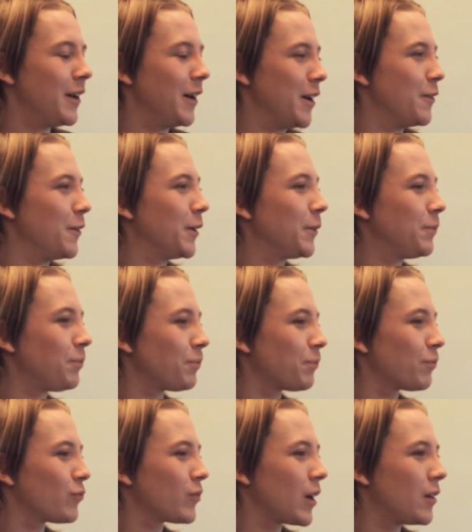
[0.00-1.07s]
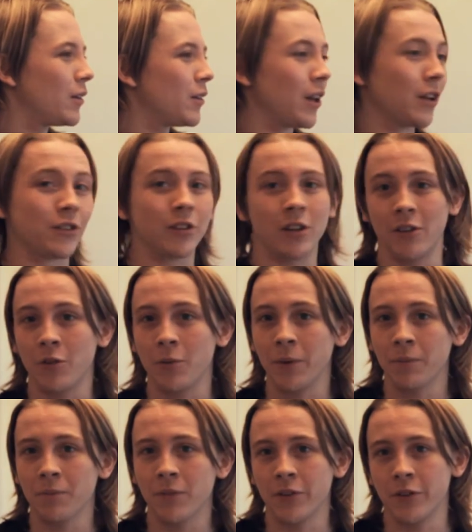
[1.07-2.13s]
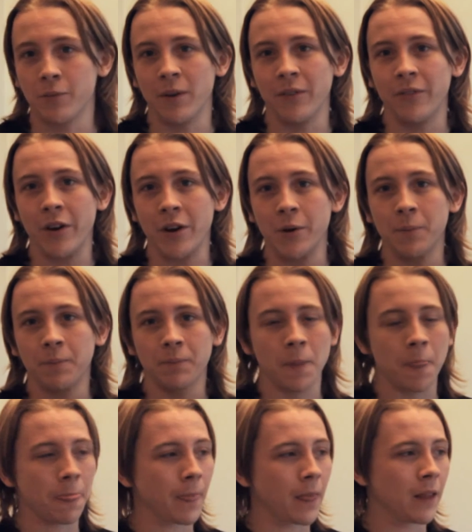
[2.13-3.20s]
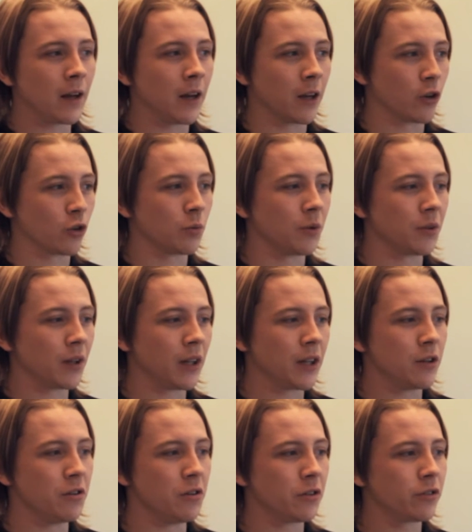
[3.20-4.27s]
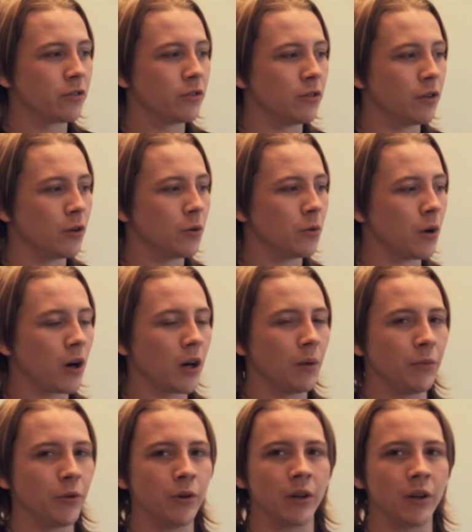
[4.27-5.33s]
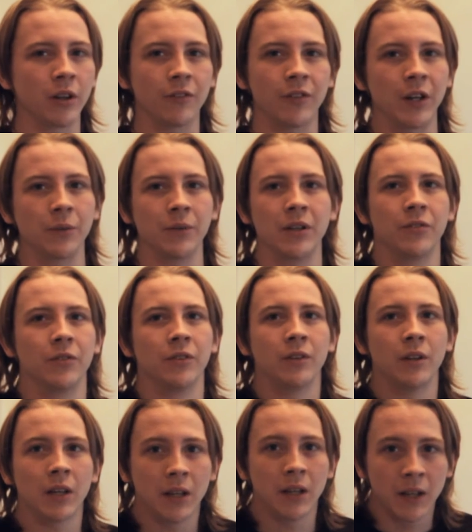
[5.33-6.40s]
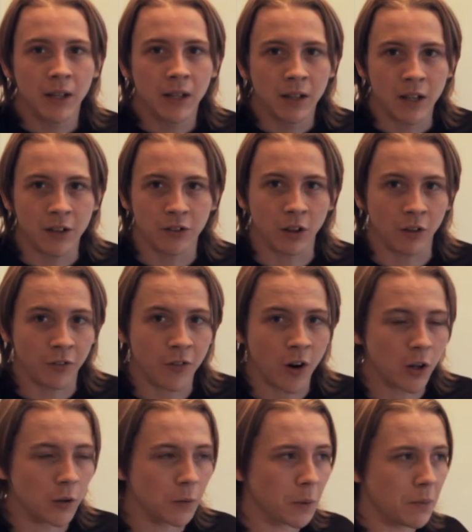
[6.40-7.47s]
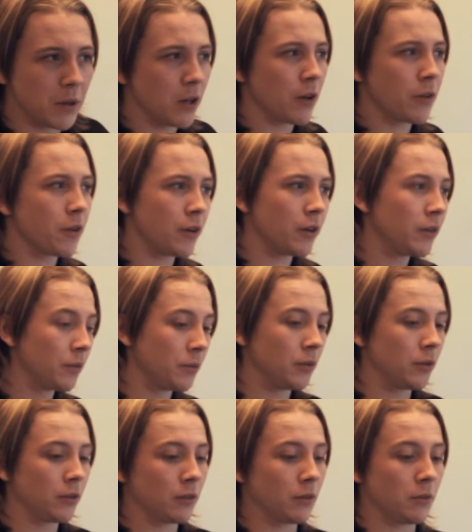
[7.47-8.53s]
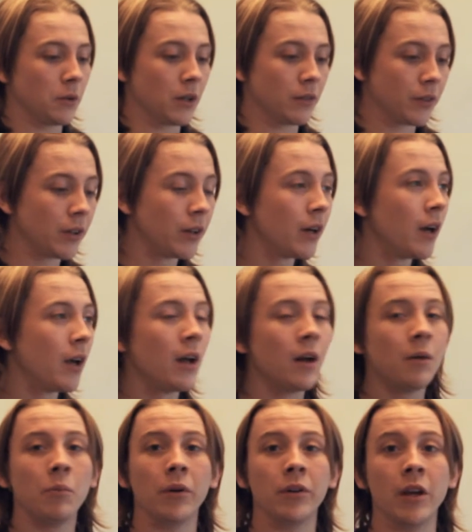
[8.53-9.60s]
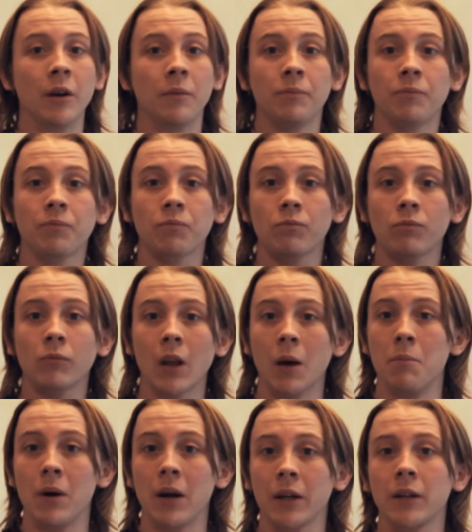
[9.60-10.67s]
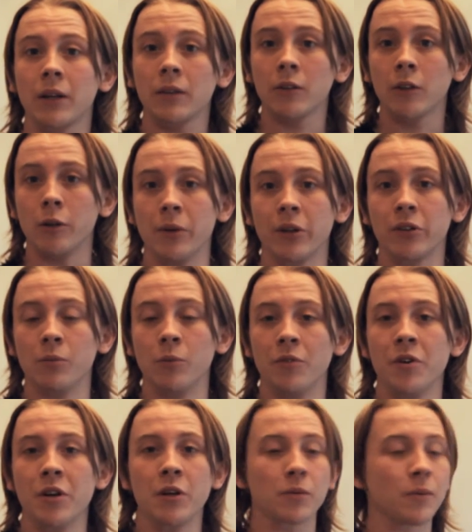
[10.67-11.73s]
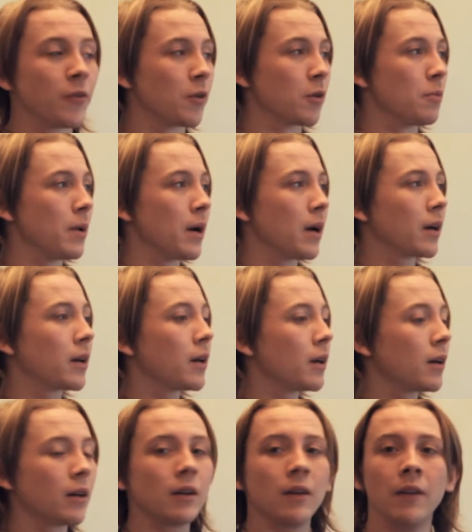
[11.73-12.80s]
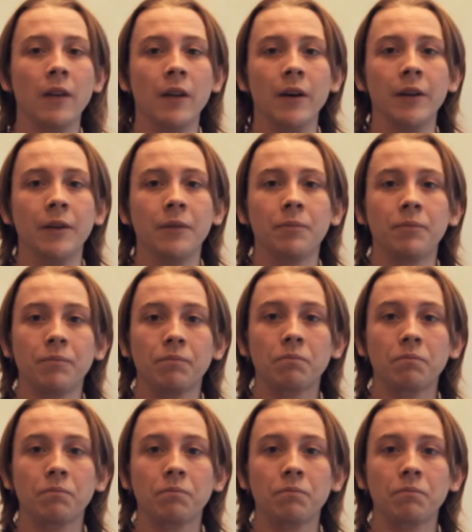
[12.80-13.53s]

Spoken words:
Anyway, that's it, everyone. This is my video. I just wanted to let you know how I'm doing, if anyone even is still following me out there, whatever. But yeah, I'm back. Gonna make some more videos before I go back, and then